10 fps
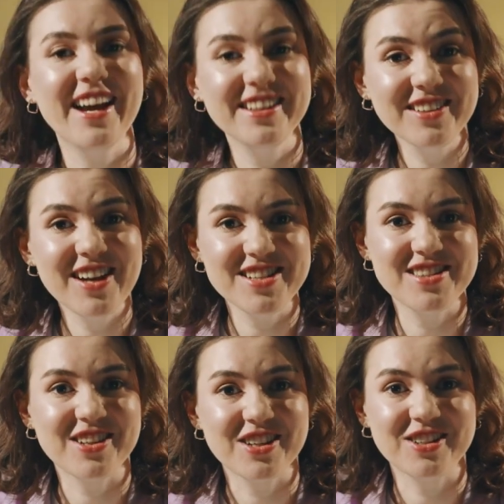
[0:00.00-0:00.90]
Analyze
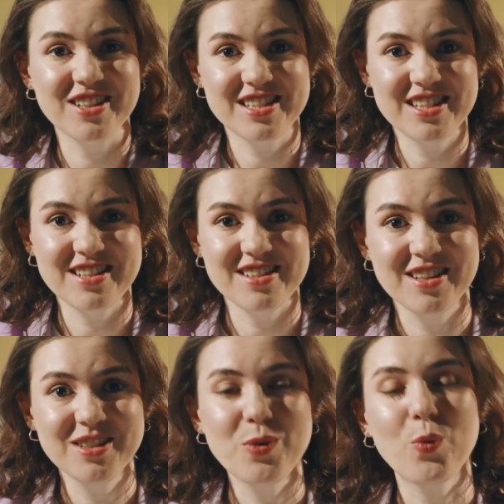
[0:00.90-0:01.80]
the current
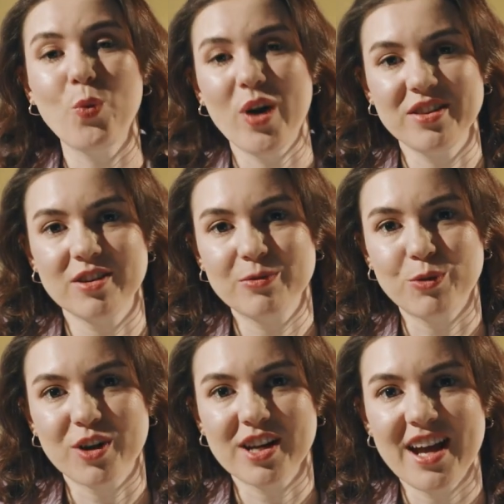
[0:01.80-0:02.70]
season, weather
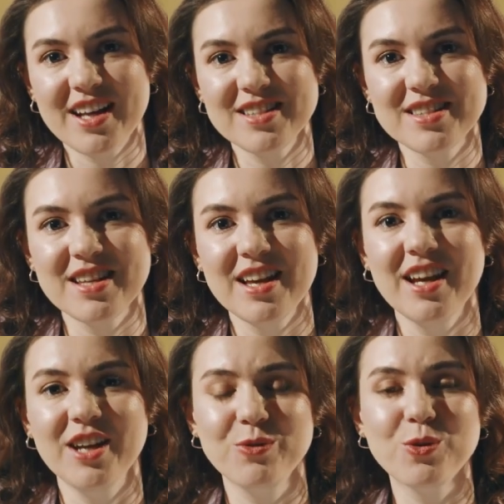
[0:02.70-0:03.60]
forecasts,
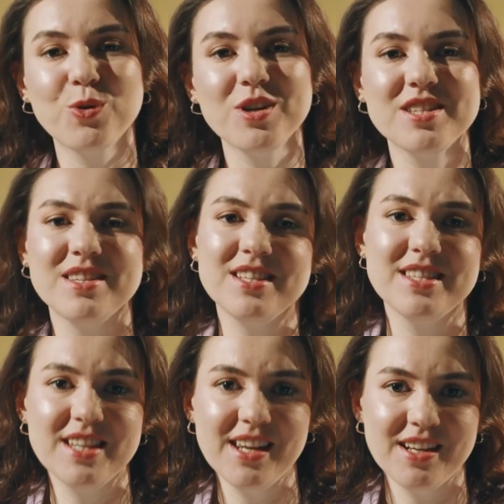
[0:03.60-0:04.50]
and of course the
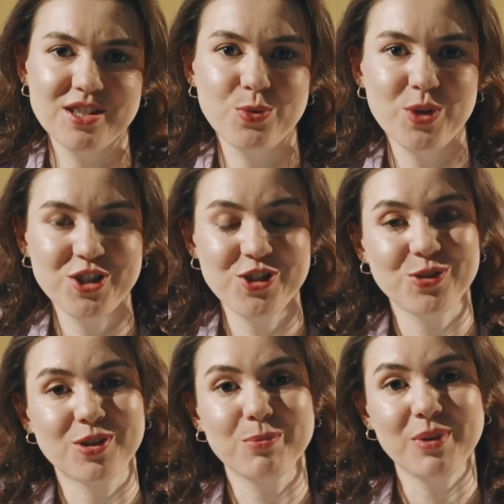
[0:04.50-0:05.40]
city to which
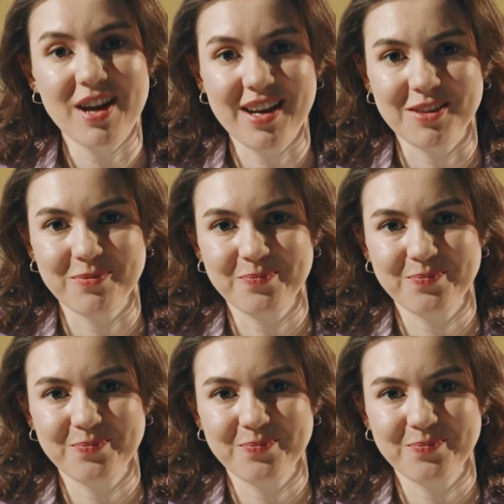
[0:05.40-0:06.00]
you're applying.